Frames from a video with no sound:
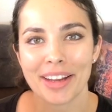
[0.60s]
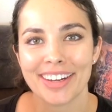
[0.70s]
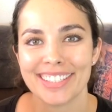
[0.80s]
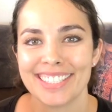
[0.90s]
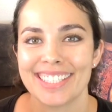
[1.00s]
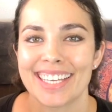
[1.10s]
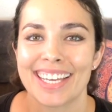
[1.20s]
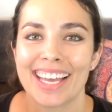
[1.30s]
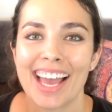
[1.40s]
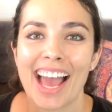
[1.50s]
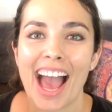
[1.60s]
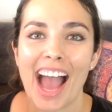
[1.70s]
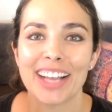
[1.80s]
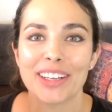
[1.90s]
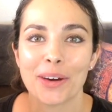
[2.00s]
parents!
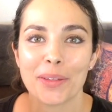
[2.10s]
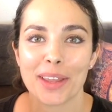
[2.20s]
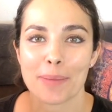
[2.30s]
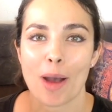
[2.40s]
I know that I'm